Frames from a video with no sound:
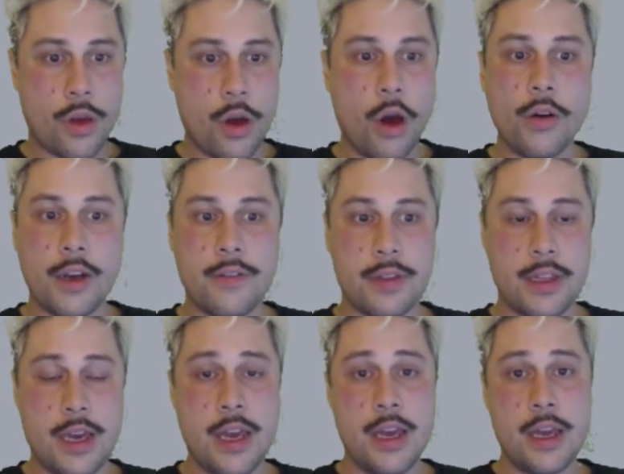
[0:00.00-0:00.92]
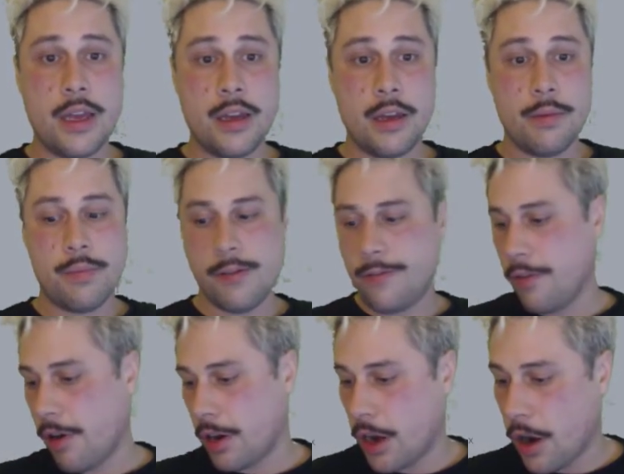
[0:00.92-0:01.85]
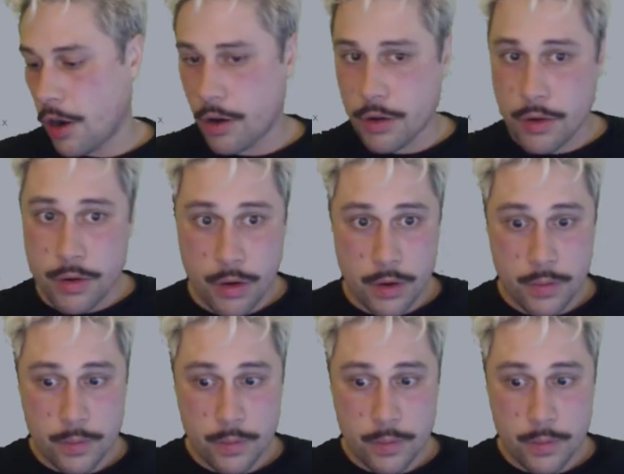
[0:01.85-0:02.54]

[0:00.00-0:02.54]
I'll leave it there. But before I go,